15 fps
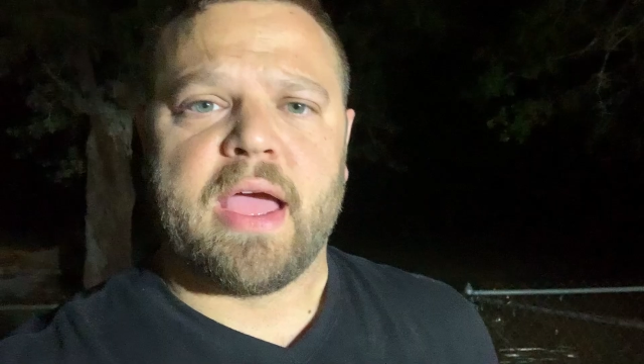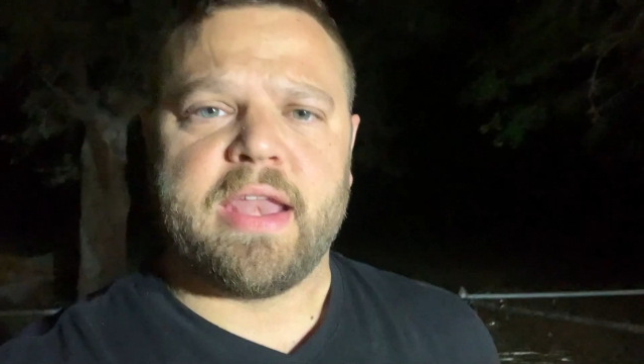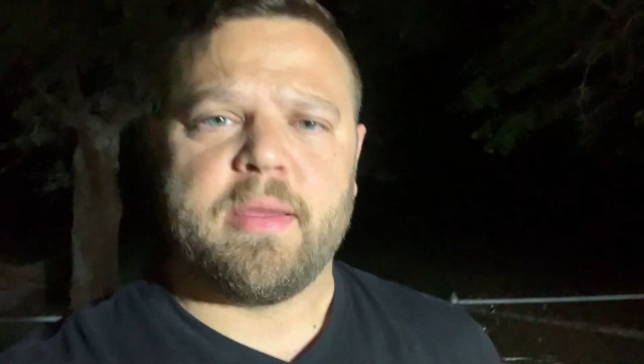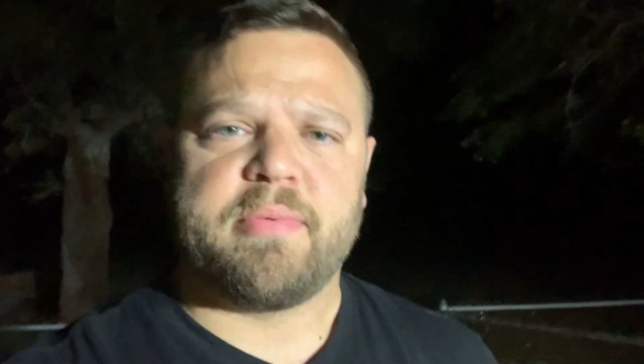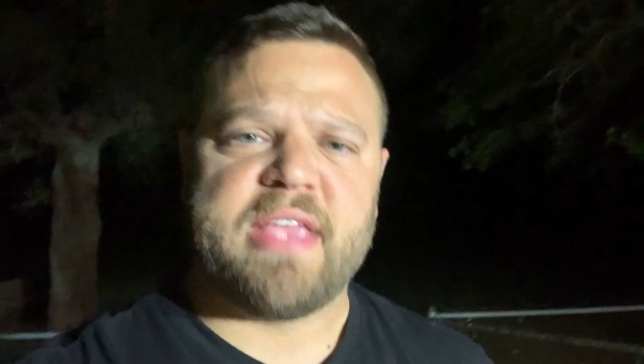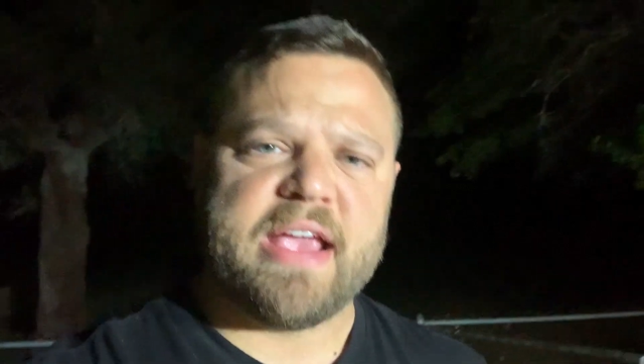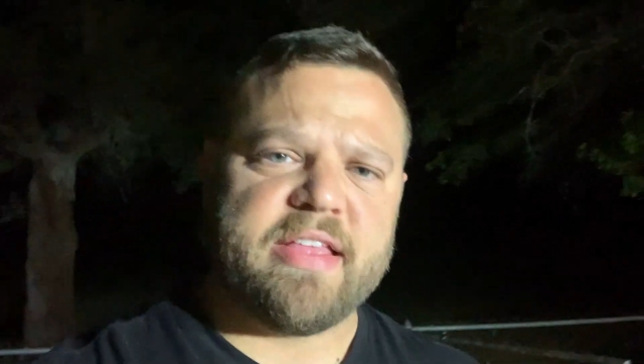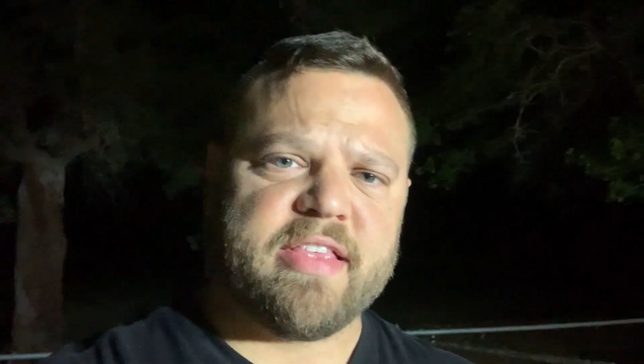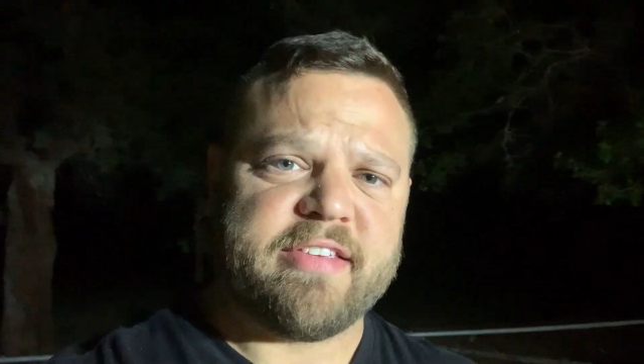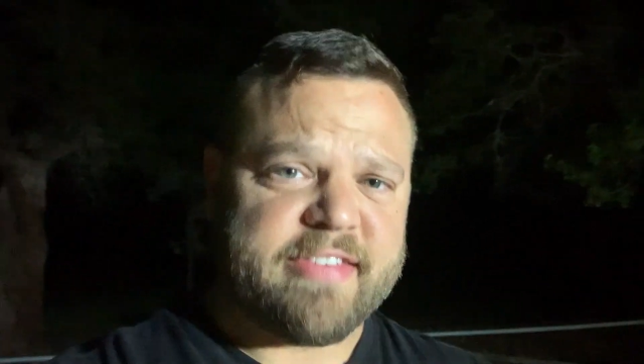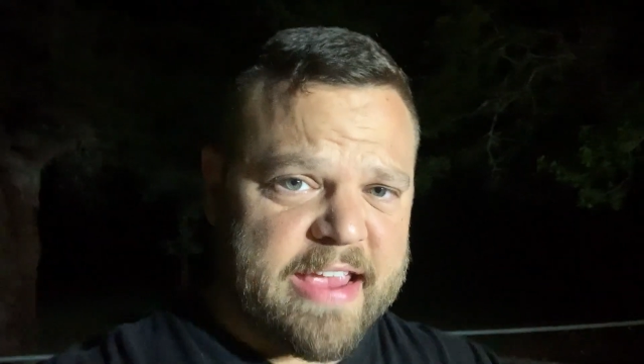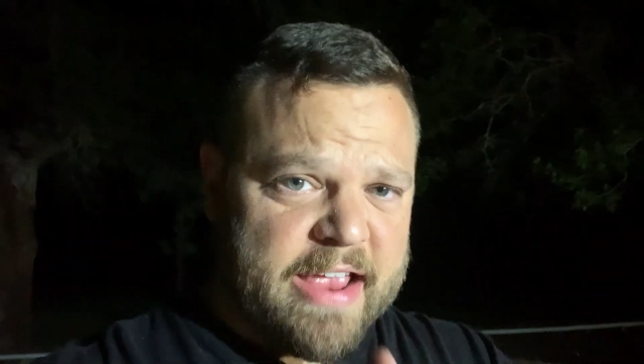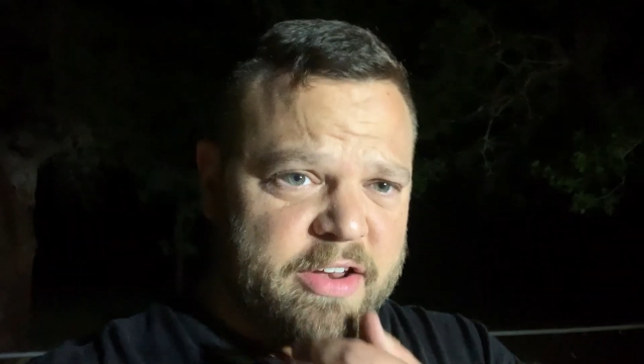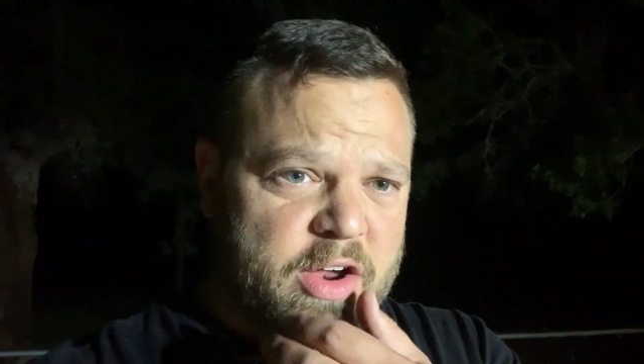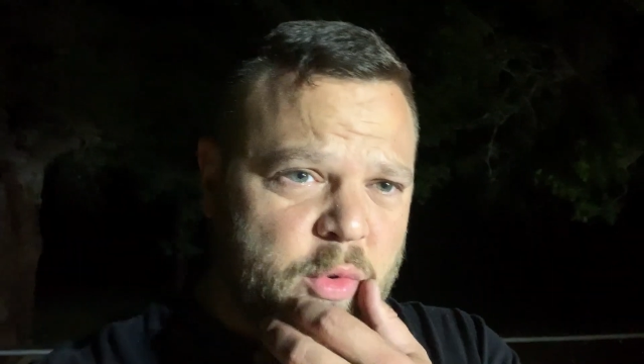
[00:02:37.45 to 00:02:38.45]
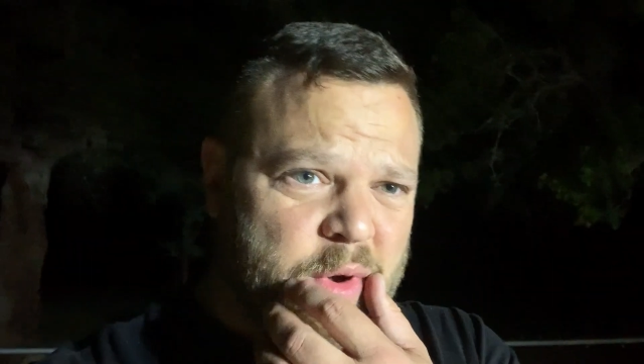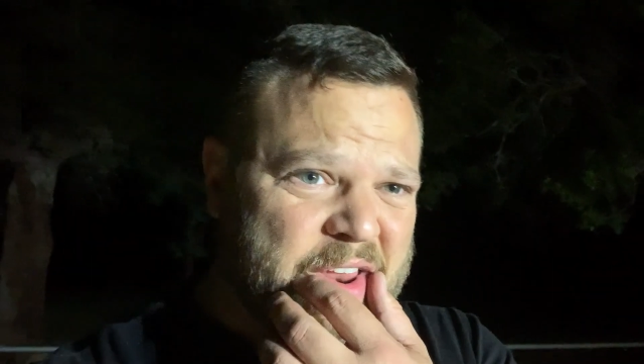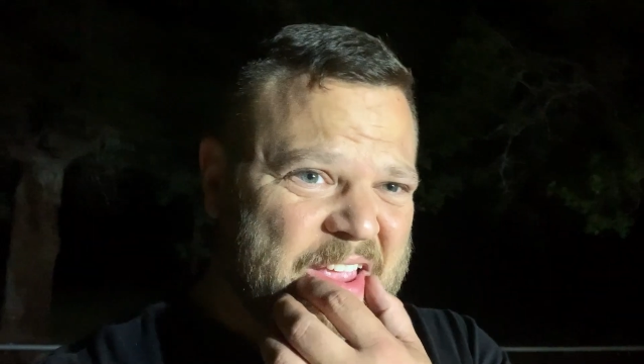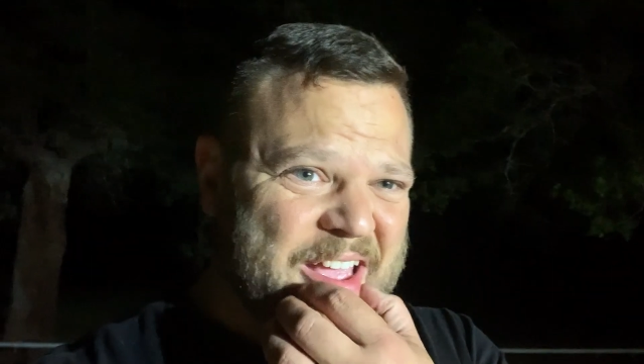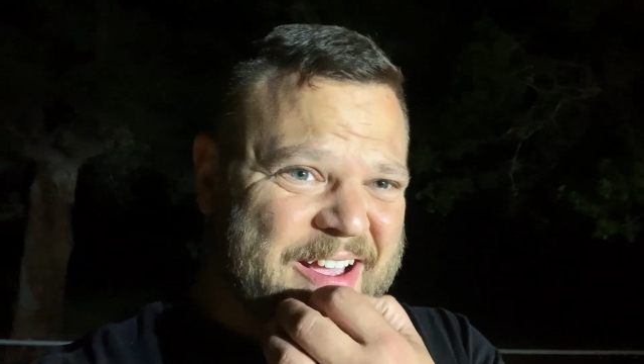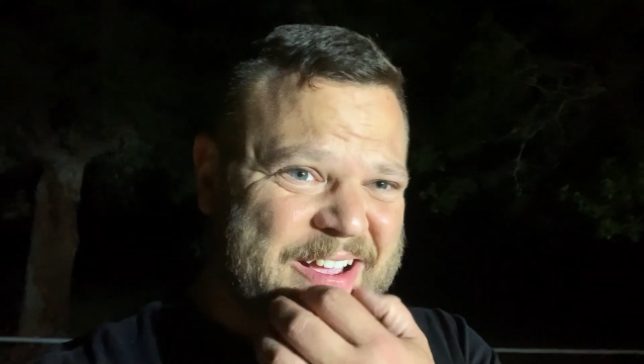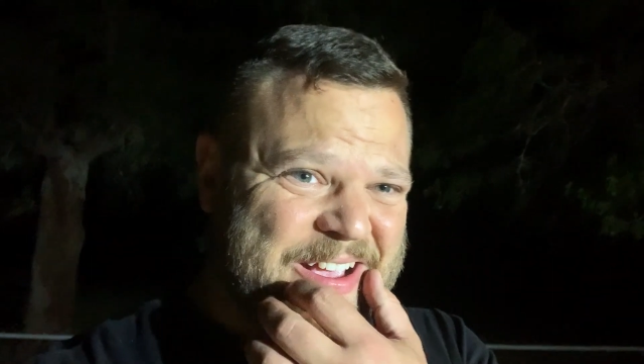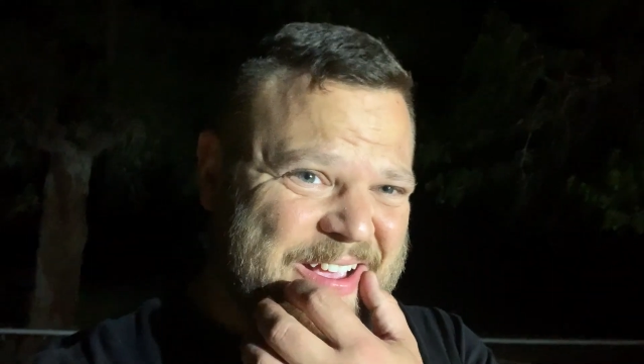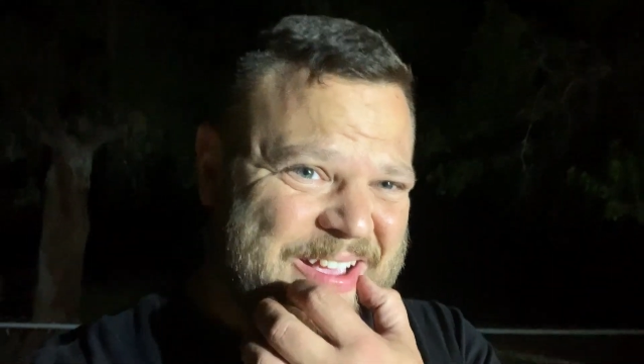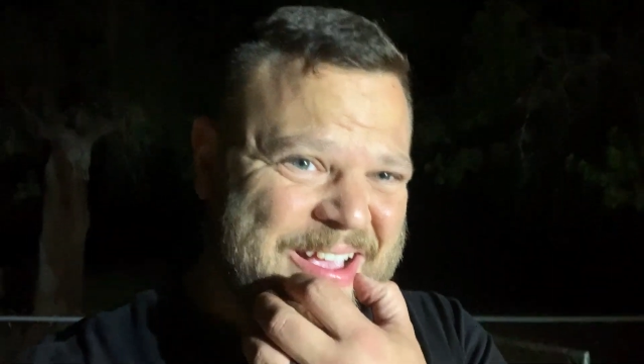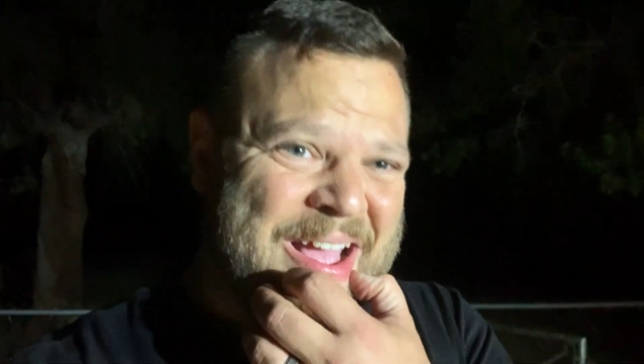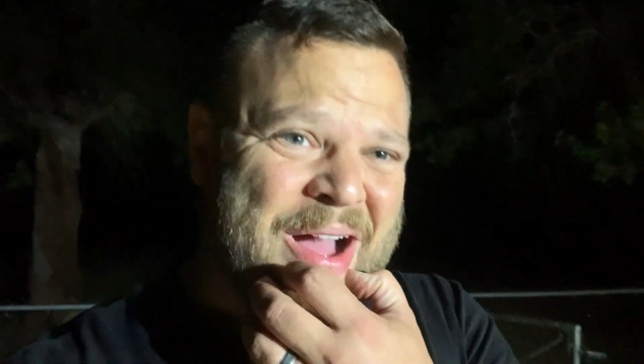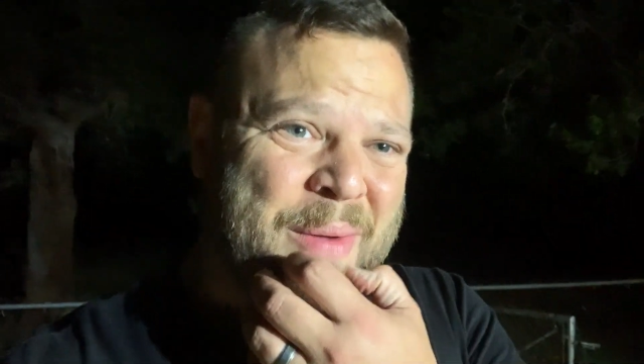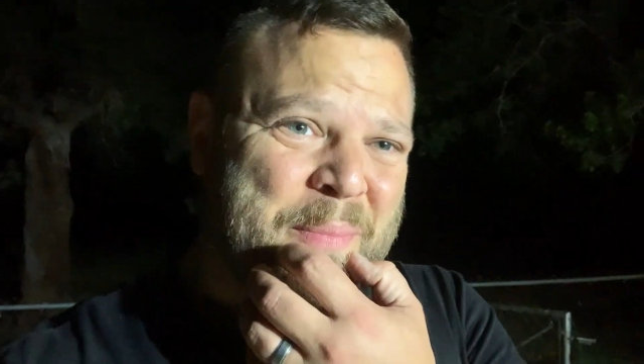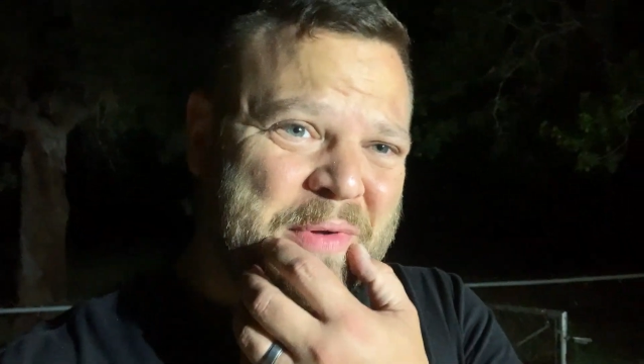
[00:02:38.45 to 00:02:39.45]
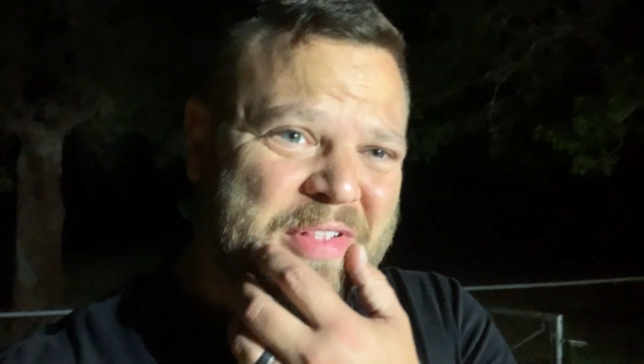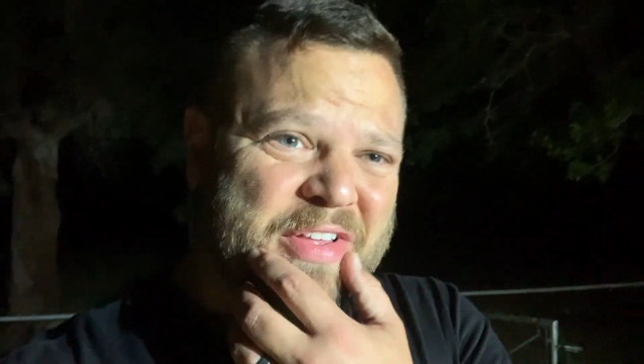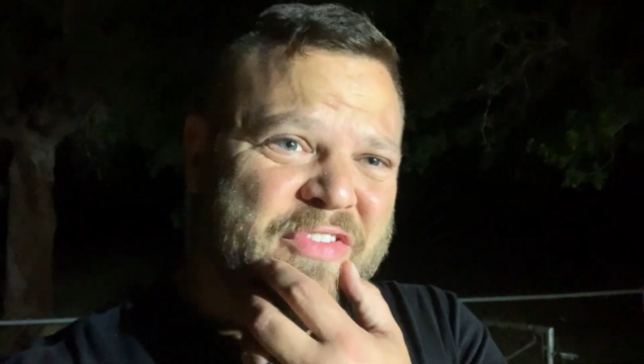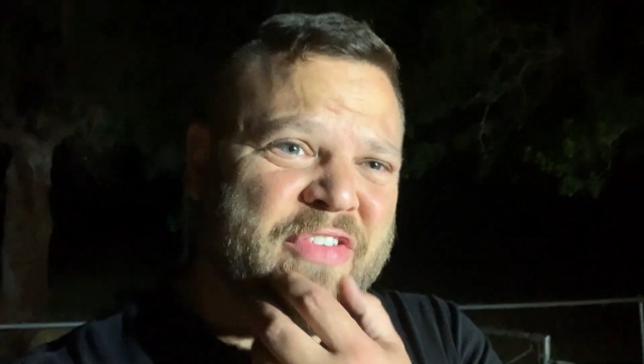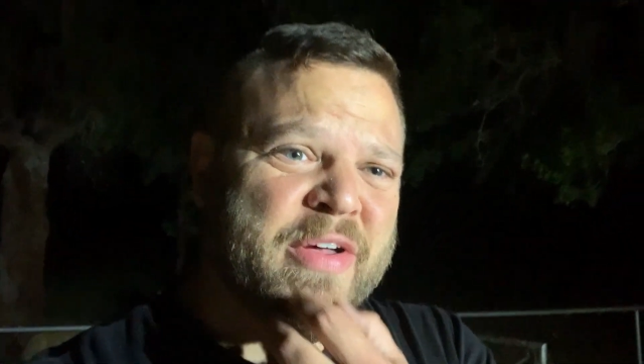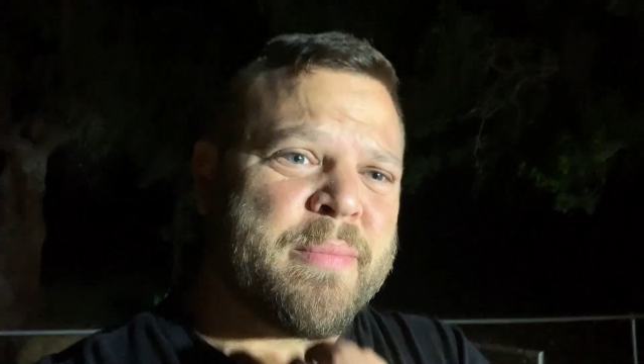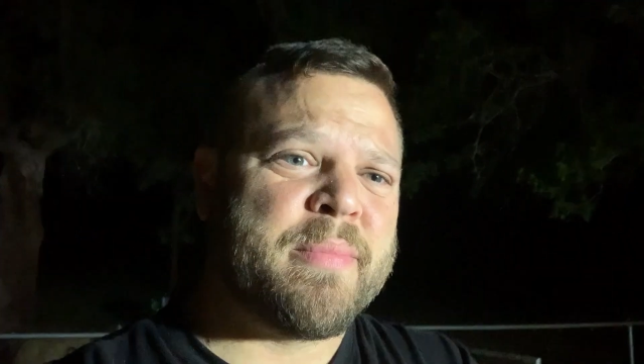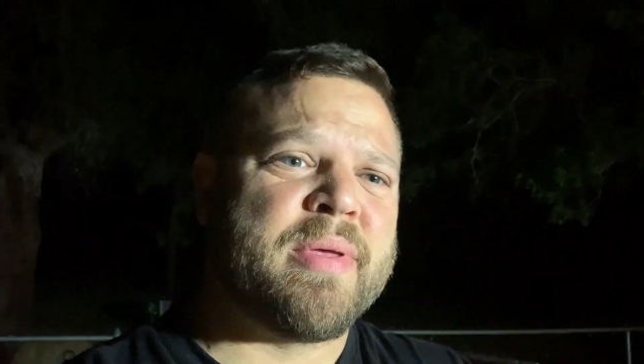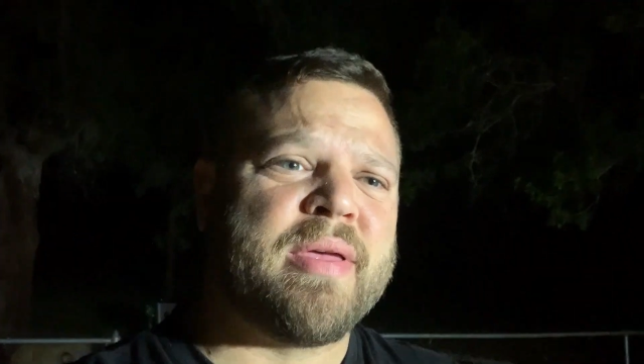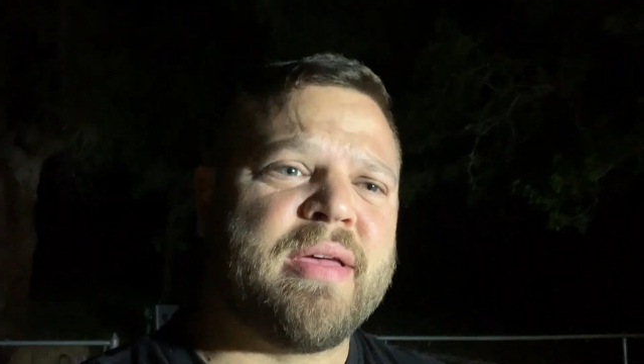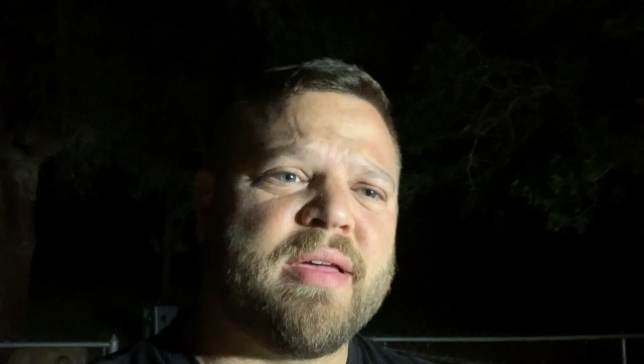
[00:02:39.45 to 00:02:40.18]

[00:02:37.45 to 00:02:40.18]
I ended up taking the sander. I wanted to get a couple of them